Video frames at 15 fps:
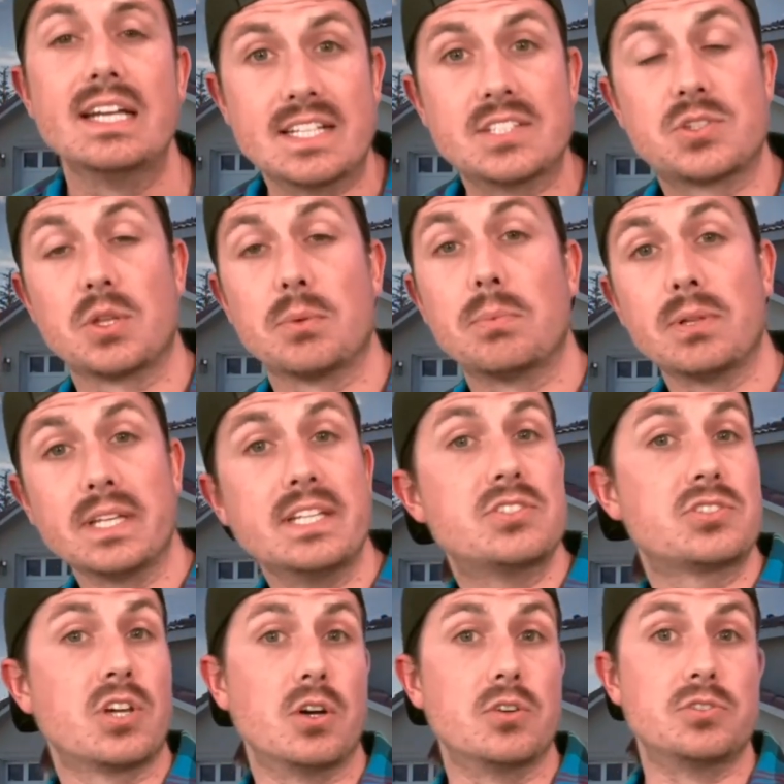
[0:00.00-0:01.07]
And so the police
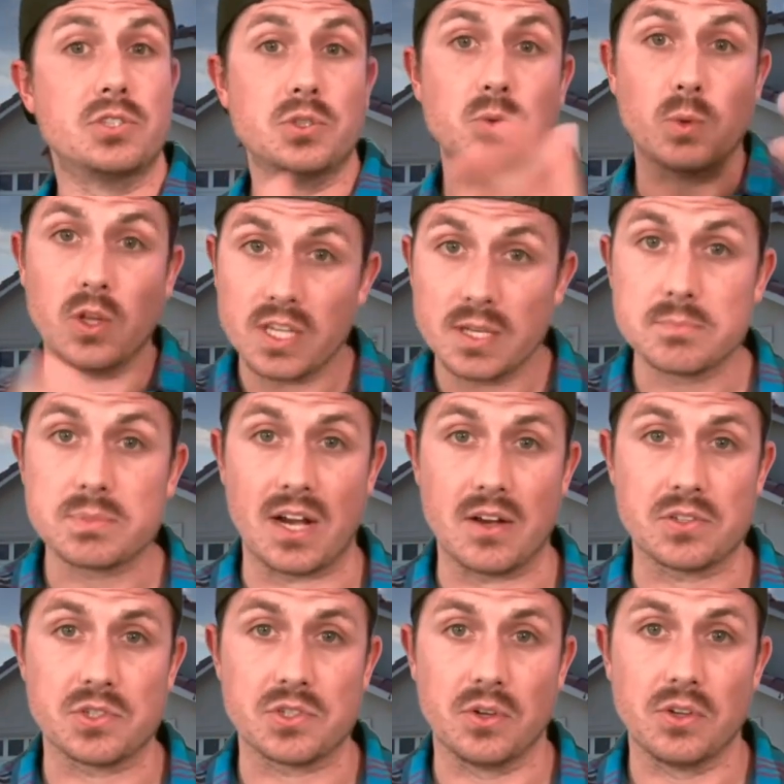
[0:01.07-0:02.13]
go to William's
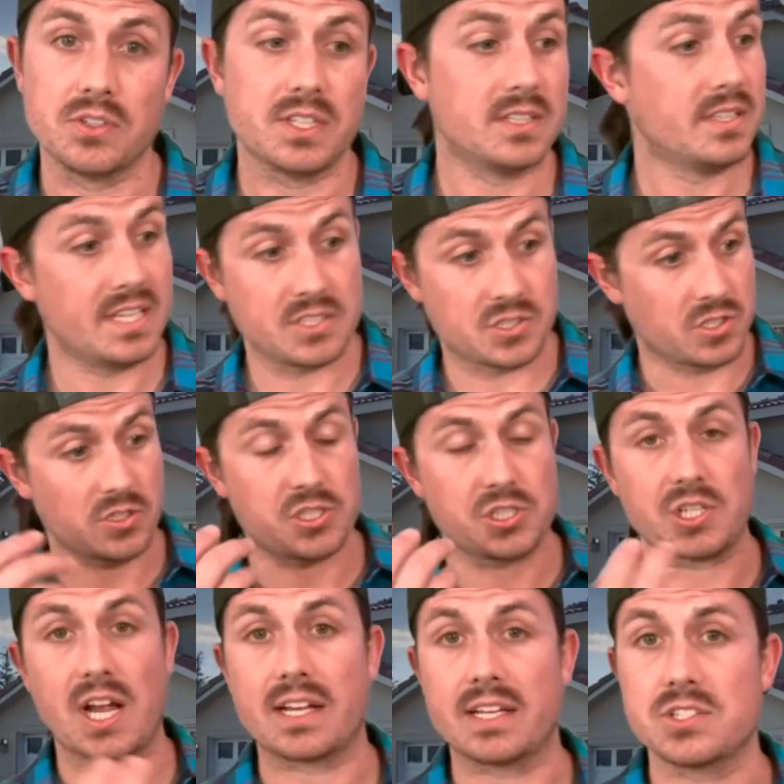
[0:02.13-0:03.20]
household and they search
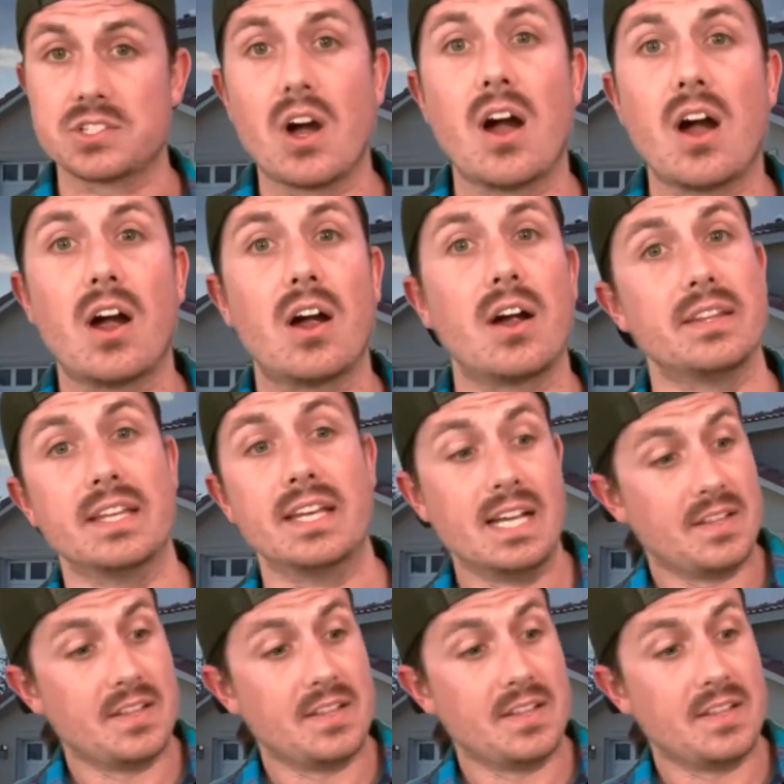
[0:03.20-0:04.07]
Jackie's car and